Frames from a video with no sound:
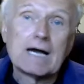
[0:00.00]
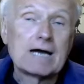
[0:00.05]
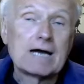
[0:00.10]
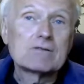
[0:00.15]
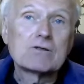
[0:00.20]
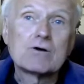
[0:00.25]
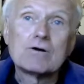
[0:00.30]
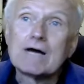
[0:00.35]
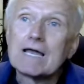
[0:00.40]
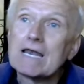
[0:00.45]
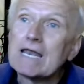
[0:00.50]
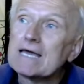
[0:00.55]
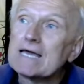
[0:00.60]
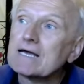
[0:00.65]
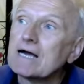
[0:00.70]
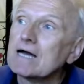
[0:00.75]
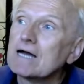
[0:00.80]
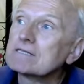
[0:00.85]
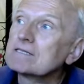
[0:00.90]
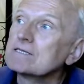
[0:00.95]
know, I
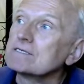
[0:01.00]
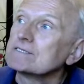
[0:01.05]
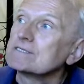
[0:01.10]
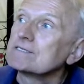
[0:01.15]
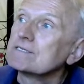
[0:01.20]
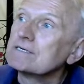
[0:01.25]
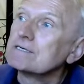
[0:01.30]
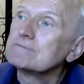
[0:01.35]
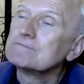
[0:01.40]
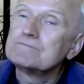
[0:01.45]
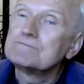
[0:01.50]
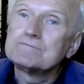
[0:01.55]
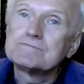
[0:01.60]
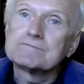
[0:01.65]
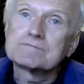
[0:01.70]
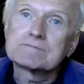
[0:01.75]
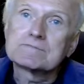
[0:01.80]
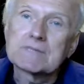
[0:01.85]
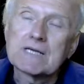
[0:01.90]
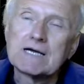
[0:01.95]
like artists.
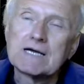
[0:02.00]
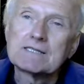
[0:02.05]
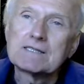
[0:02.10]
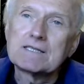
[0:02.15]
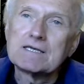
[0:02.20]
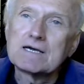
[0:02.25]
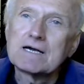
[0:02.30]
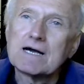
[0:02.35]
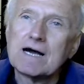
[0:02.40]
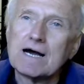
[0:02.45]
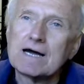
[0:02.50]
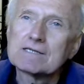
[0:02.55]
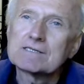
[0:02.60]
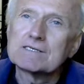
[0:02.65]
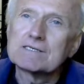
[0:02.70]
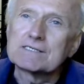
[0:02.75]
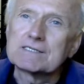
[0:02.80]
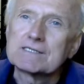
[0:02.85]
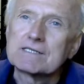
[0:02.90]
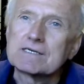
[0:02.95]
I think
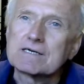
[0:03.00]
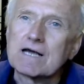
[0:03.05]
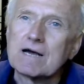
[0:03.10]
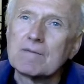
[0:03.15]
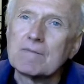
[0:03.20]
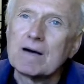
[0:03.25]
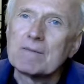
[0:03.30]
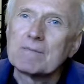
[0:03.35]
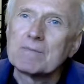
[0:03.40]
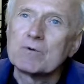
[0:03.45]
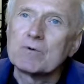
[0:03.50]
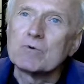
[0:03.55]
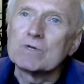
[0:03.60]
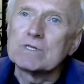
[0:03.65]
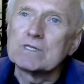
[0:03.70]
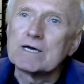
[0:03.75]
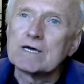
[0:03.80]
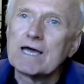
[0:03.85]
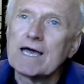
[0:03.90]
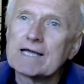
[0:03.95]
artists come up
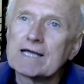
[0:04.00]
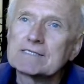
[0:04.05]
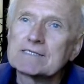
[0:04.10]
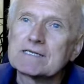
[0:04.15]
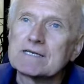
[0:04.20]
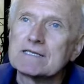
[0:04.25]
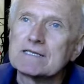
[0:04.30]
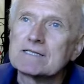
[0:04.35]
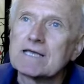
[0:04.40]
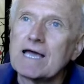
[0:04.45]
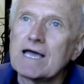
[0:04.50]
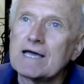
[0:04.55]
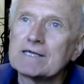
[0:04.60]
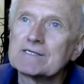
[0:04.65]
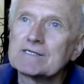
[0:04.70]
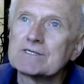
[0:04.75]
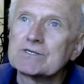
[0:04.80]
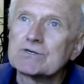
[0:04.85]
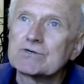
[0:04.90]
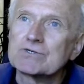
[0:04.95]
with the excellent
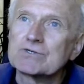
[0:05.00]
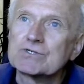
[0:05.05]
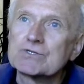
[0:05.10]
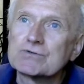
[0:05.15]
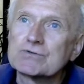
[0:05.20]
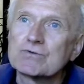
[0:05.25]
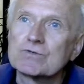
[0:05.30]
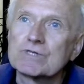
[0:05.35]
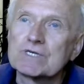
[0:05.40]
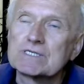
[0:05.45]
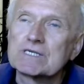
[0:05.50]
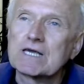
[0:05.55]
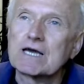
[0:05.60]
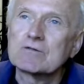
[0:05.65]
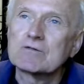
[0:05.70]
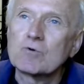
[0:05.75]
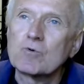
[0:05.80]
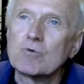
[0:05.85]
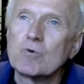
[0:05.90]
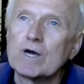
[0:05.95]
answers to these
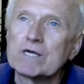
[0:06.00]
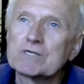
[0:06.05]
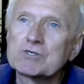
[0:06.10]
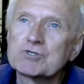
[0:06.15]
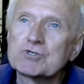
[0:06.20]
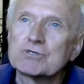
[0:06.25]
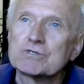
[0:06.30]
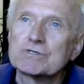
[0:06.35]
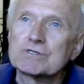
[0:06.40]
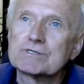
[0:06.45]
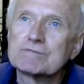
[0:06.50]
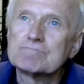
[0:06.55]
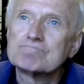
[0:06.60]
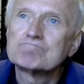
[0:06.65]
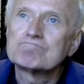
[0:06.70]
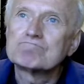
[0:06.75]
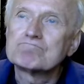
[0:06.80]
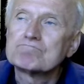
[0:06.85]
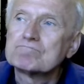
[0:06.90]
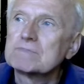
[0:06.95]
kind of questions.
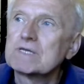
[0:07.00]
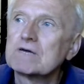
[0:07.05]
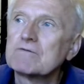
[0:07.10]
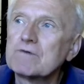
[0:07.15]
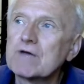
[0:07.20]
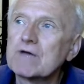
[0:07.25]
They're